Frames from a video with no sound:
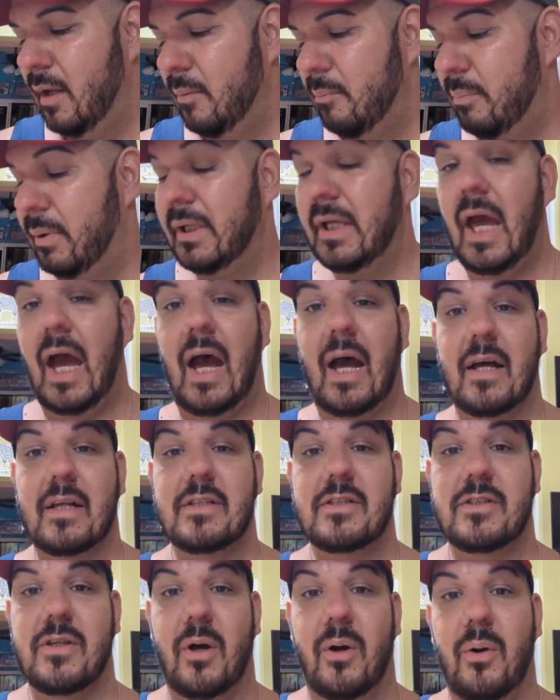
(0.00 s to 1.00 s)
but yeah,
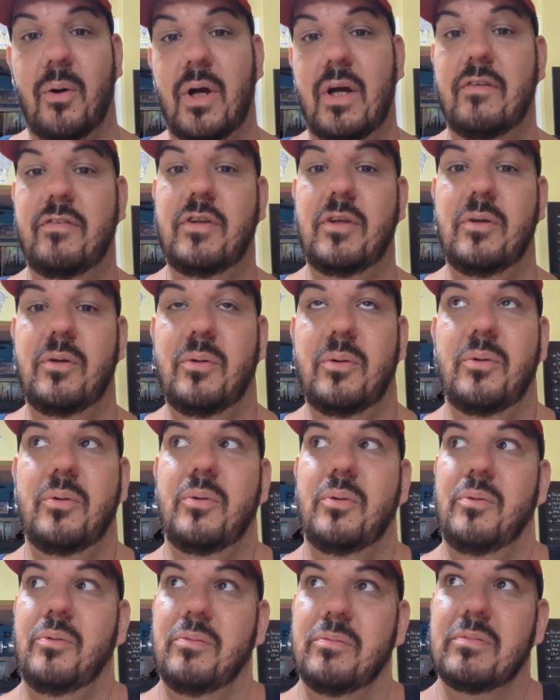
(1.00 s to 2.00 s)
so if
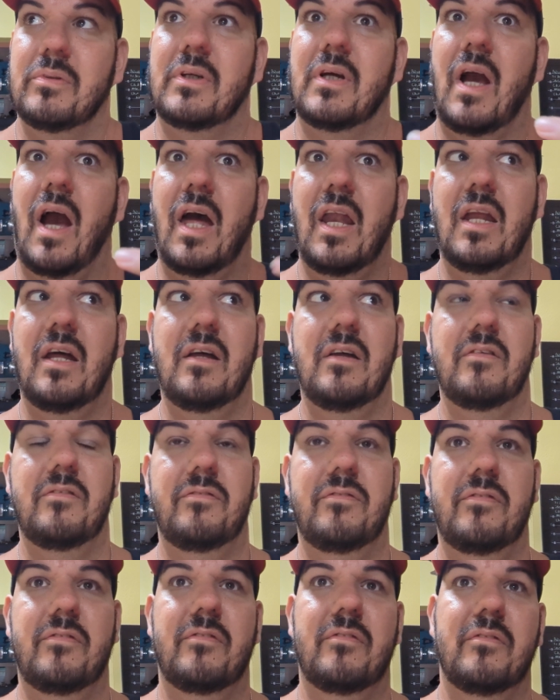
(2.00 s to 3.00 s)
you kind of
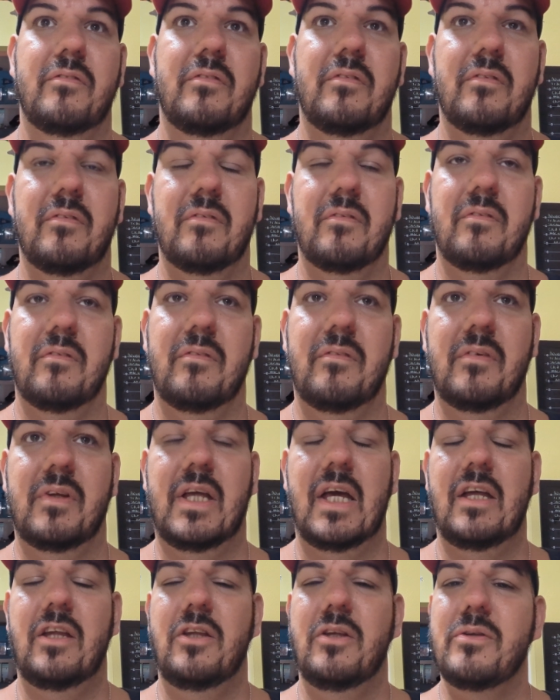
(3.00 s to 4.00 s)

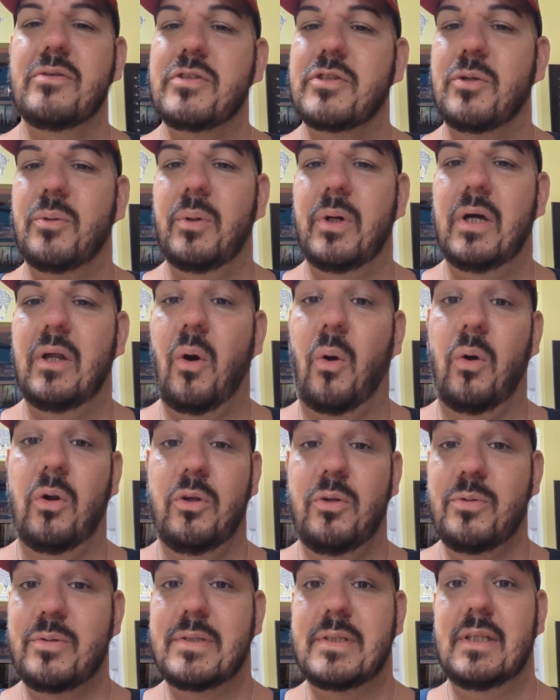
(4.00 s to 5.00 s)
get used to it, or
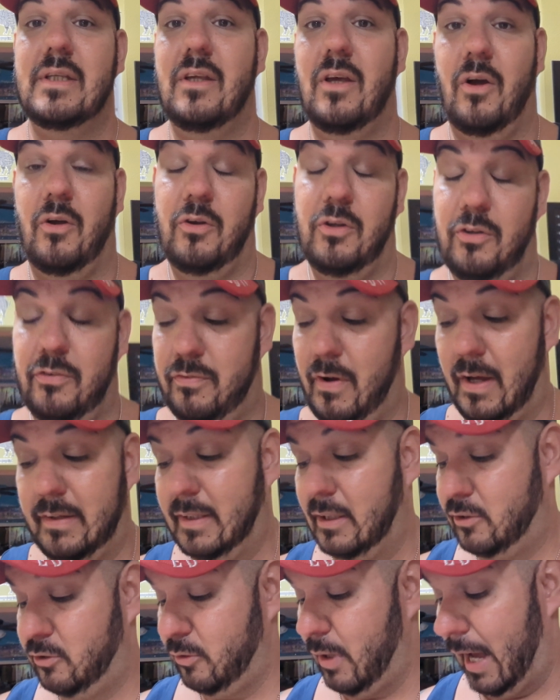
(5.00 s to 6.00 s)
you find
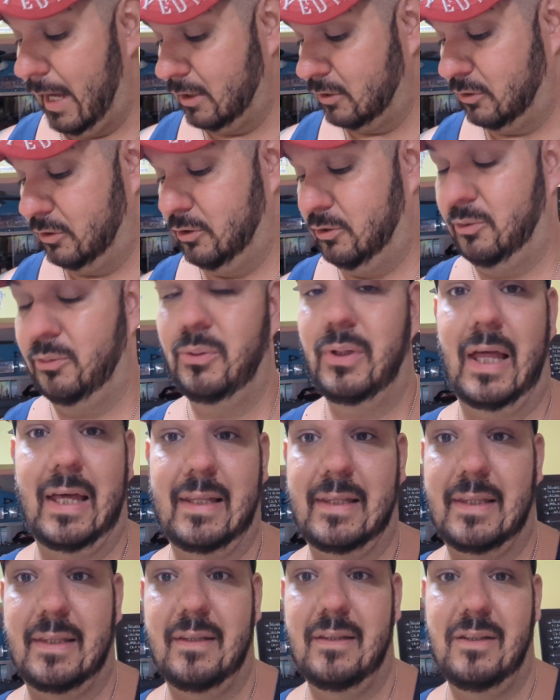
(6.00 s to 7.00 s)
that you actually do
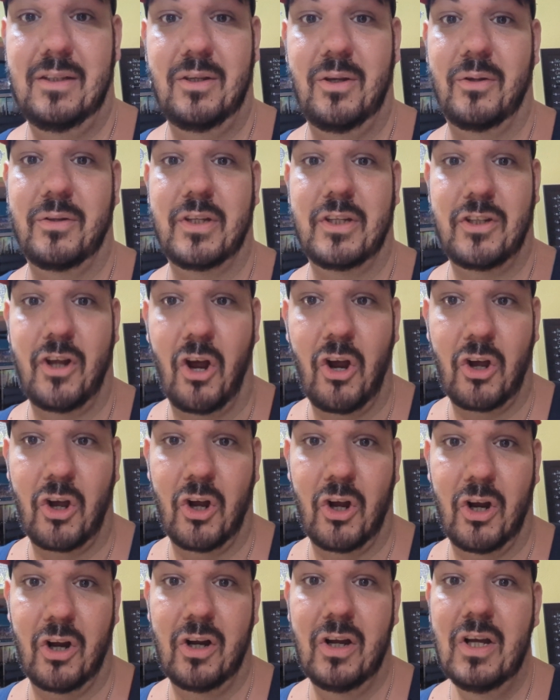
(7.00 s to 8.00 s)
like, the
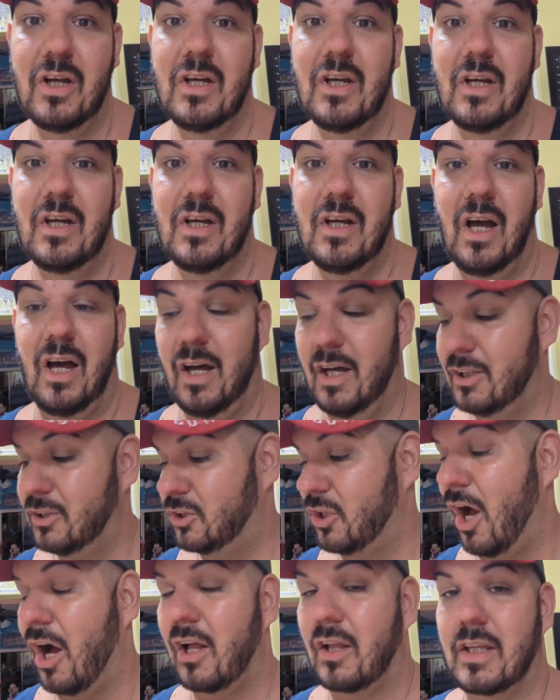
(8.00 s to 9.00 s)
darker
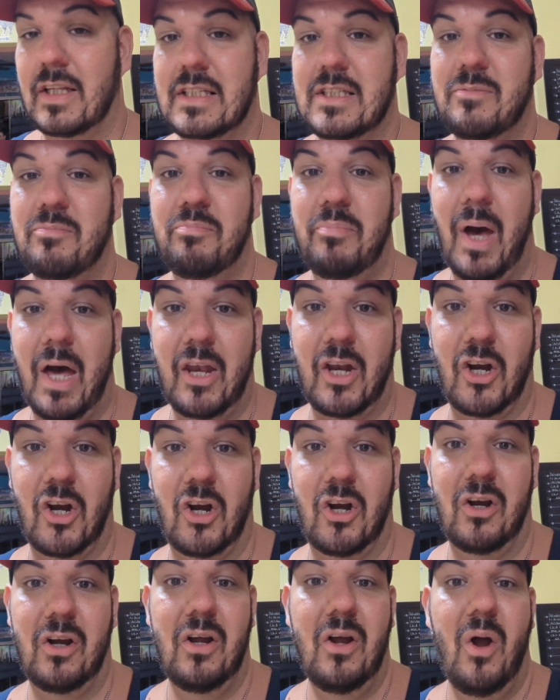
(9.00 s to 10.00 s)
chocolates
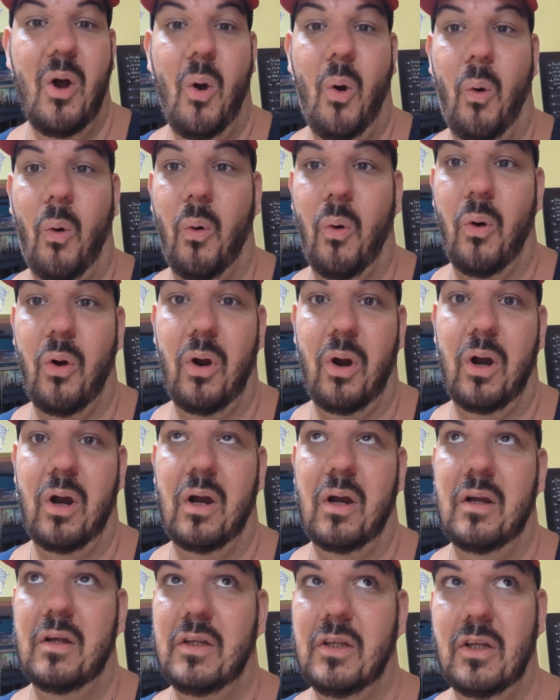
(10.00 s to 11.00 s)
better,
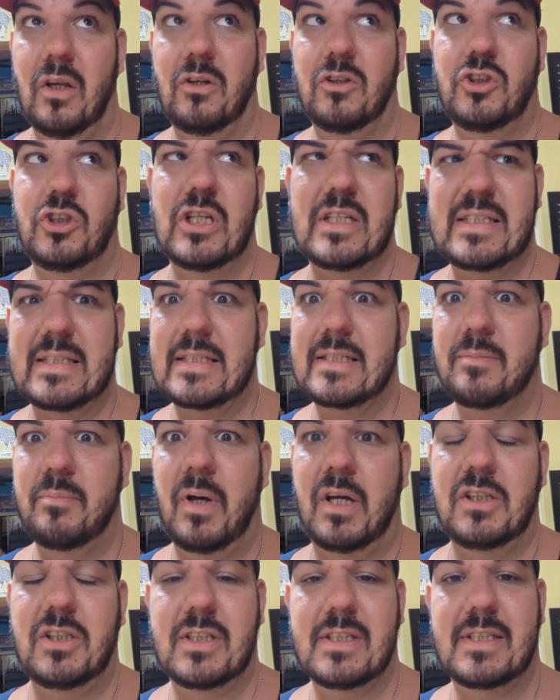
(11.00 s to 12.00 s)
or just as
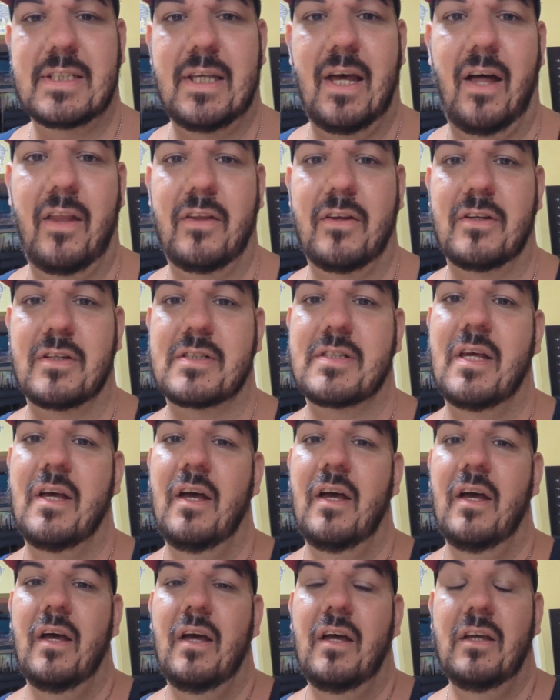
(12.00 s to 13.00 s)
much as the others,
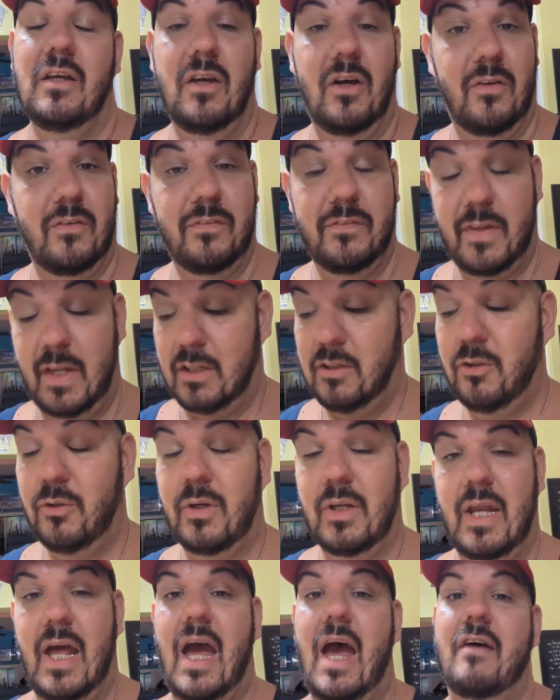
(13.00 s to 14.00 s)
then you
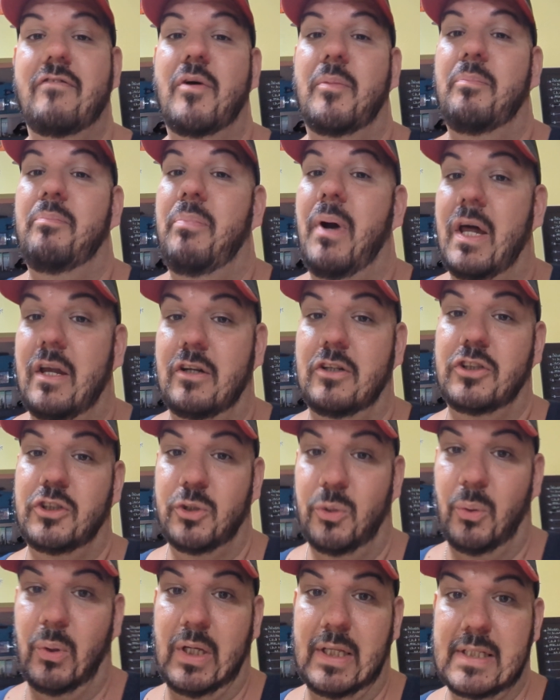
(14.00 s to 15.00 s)
can have a better
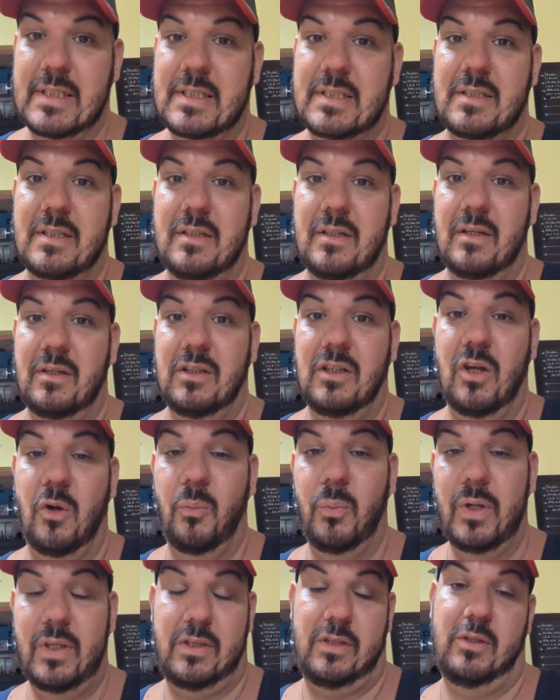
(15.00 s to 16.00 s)
choice,
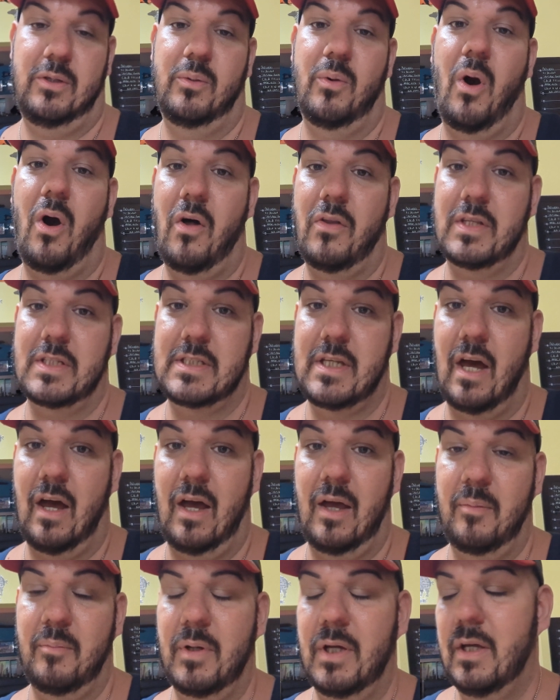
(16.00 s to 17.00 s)
with you all the
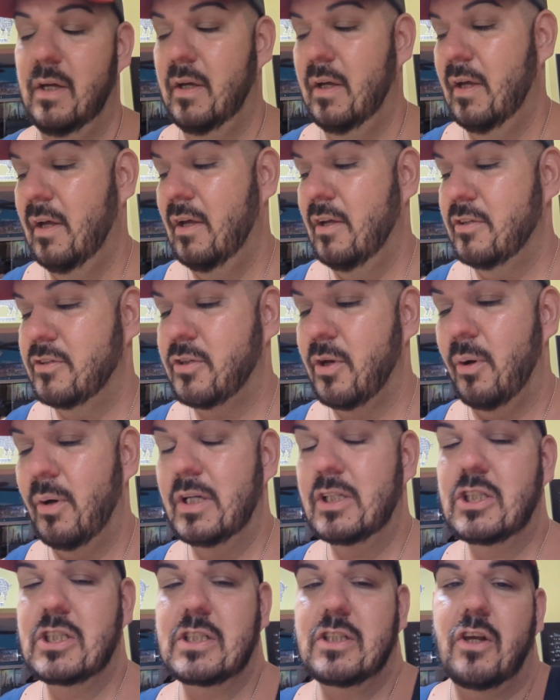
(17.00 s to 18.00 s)
time. So
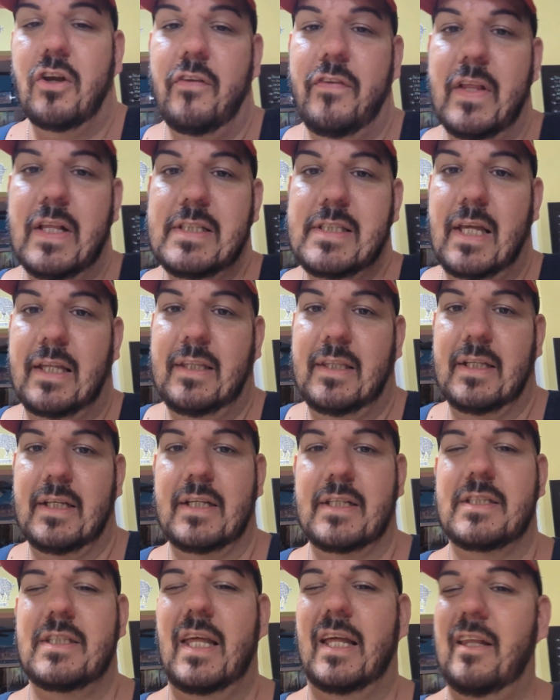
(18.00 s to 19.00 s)
it's just little things like
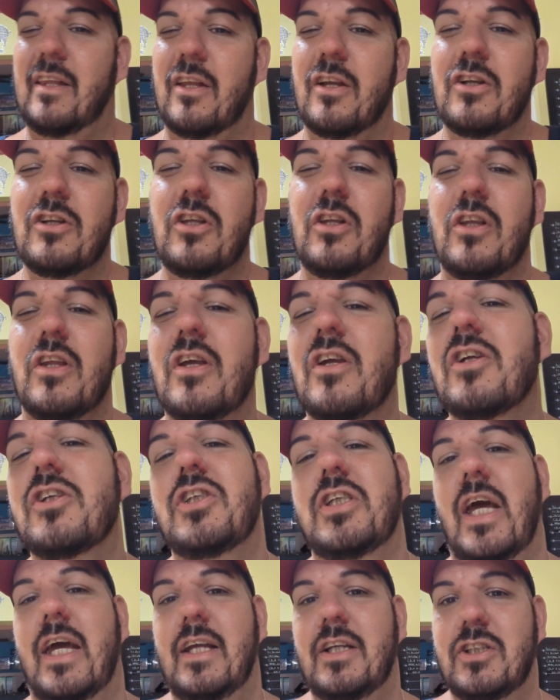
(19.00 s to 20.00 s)
this, like little
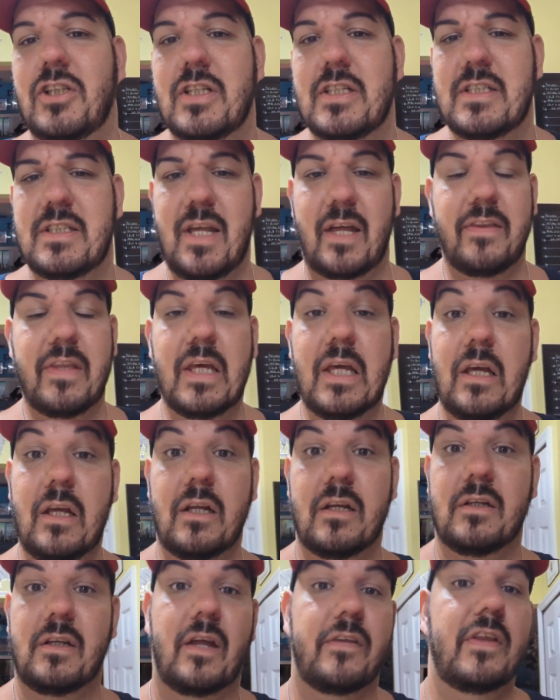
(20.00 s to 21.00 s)
changes,
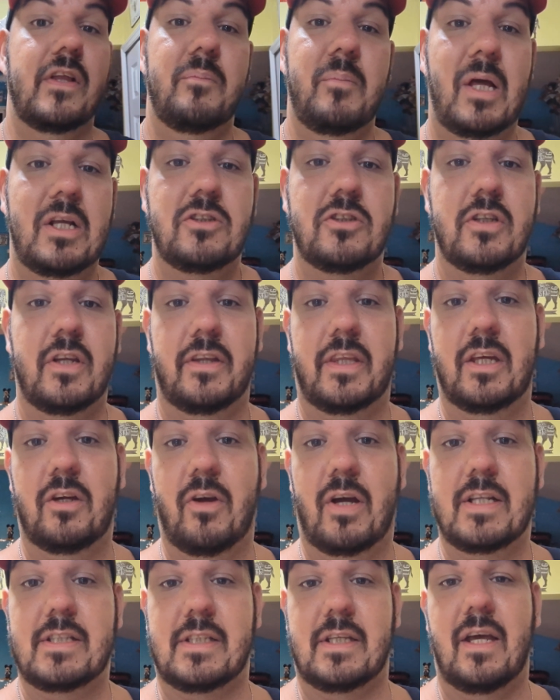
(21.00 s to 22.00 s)
nothing major, nothing
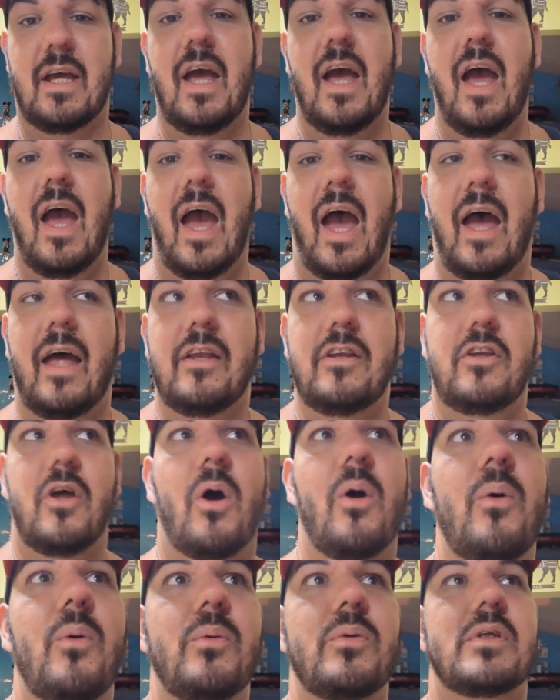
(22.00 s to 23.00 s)
crazy, and
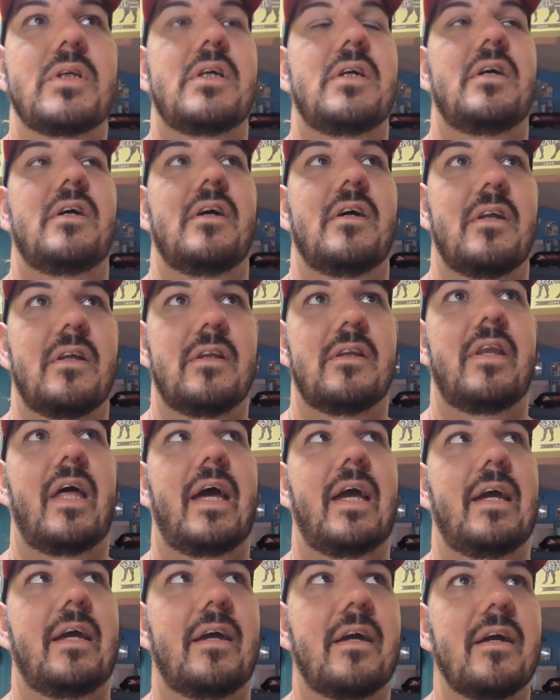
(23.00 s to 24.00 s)
don't
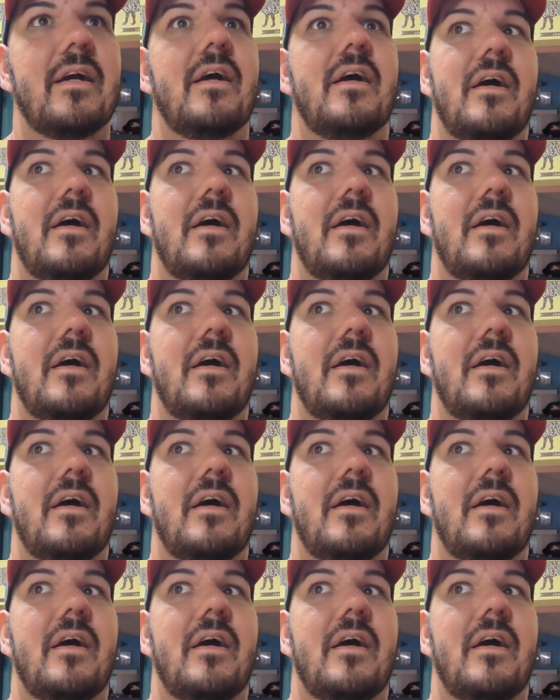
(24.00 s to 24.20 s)
like